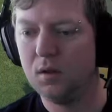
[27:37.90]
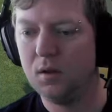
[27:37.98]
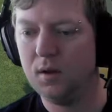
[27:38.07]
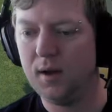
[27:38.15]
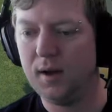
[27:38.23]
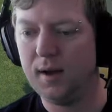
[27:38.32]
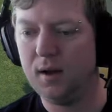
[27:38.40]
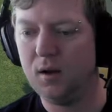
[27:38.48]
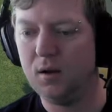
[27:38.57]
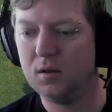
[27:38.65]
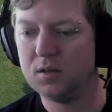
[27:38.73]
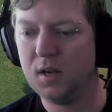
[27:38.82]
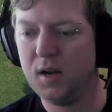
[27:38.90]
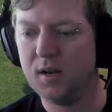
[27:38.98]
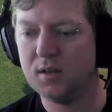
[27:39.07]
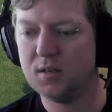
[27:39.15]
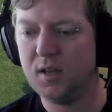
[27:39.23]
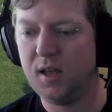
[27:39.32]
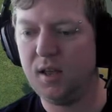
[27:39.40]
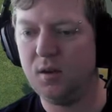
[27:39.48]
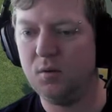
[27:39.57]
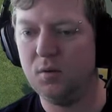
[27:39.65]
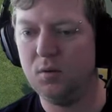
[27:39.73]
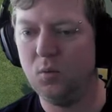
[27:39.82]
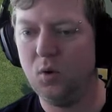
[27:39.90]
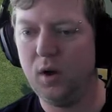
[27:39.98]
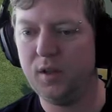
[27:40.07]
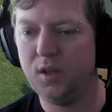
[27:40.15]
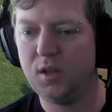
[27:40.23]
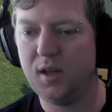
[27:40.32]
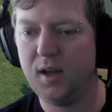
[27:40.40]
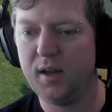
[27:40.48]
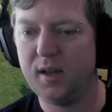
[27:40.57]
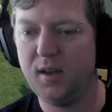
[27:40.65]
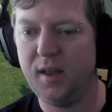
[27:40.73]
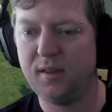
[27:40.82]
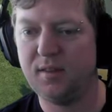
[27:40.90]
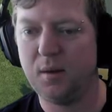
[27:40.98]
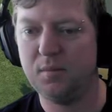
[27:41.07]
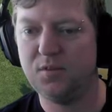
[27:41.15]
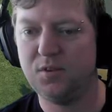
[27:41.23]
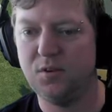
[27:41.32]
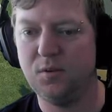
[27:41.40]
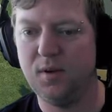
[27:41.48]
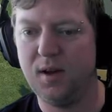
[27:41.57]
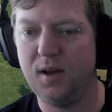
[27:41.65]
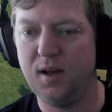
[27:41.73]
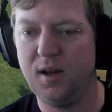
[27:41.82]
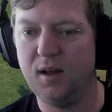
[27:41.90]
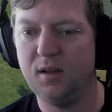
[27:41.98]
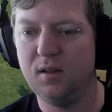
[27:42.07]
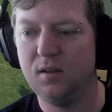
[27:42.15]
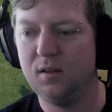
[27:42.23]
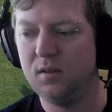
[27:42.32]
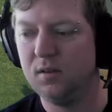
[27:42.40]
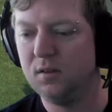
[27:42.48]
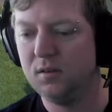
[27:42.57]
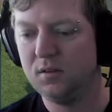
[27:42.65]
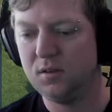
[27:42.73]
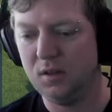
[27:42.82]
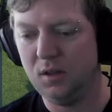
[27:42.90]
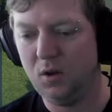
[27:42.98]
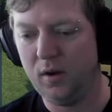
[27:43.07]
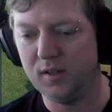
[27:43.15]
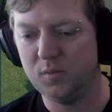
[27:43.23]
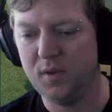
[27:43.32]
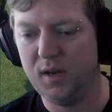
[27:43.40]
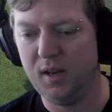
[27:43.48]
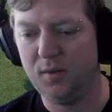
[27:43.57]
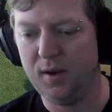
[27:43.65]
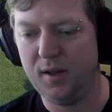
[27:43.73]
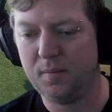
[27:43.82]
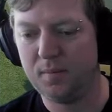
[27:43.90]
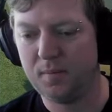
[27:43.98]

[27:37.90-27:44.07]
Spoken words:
I also don't understand why you can't connect up to lines, but anyway.